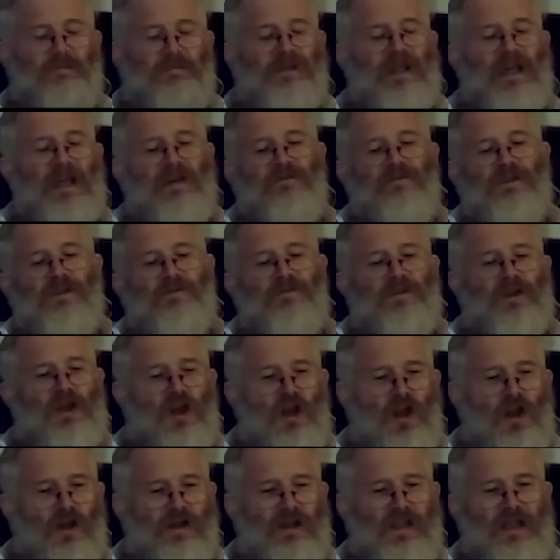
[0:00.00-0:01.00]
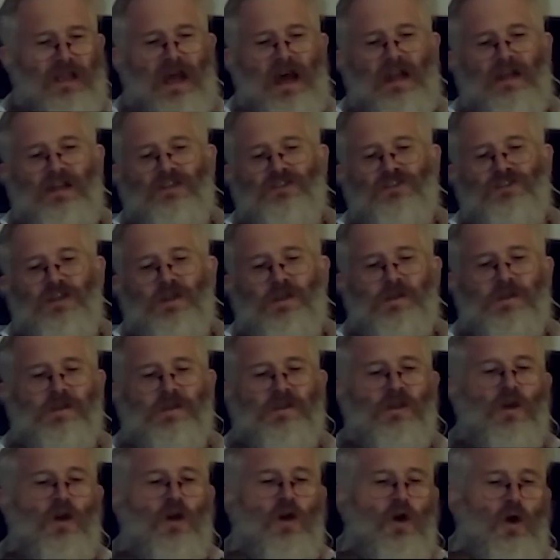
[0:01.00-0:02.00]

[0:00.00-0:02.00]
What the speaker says: level of a cardiologist